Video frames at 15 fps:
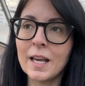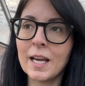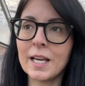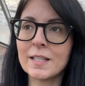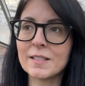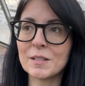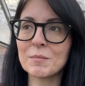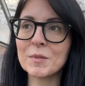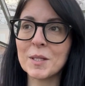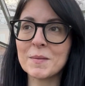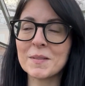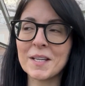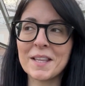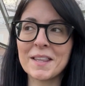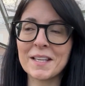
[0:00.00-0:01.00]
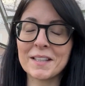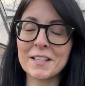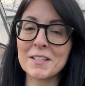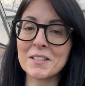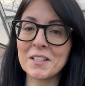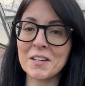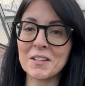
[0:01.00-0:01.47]
Sometimes I think that
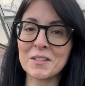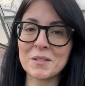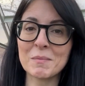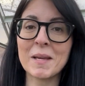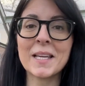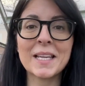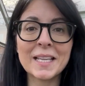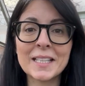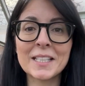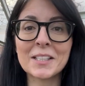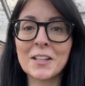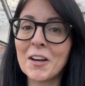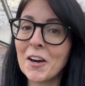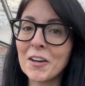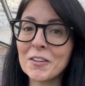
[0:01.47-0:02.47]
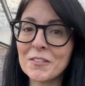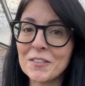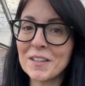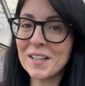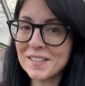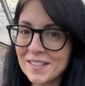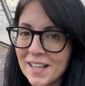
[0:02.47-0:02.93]
us gardeners make it a little harder for
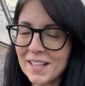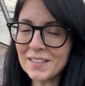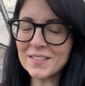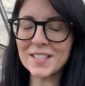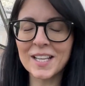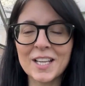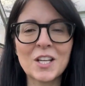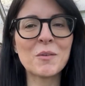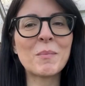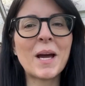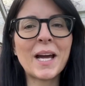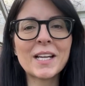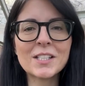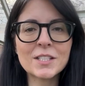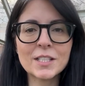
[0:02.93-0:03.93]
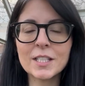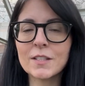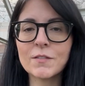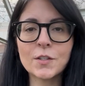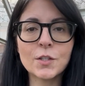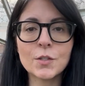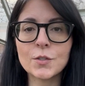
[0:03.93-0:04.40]
ourselves, but actually
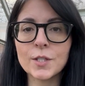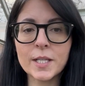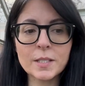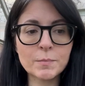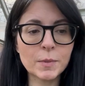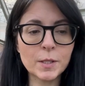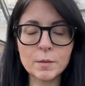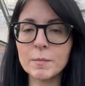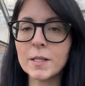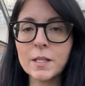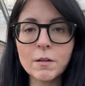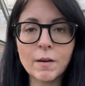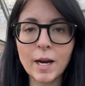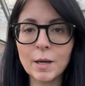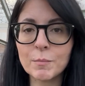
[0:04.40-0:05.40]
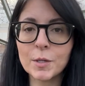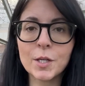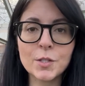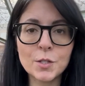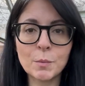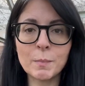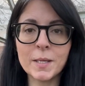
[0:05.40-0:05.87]
if you just put them in the ground
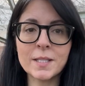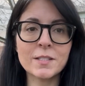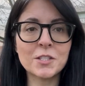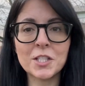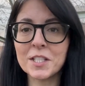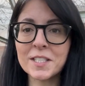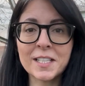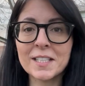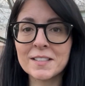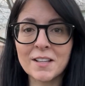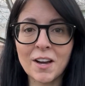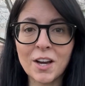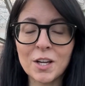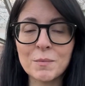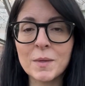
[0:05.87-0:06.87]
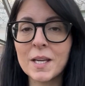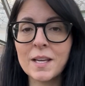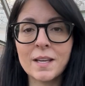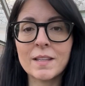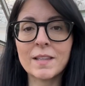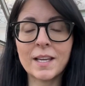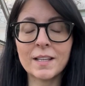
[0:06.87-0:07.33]
because you missed chitting time,
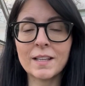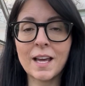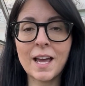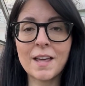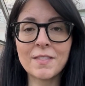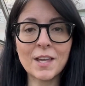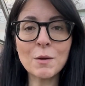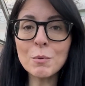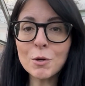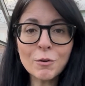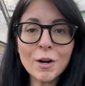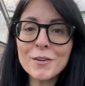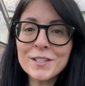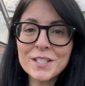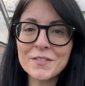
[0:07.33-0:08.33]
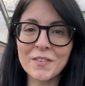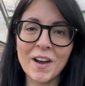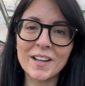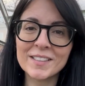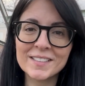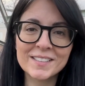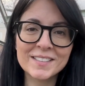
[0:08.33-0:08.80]
then they will grow just fine.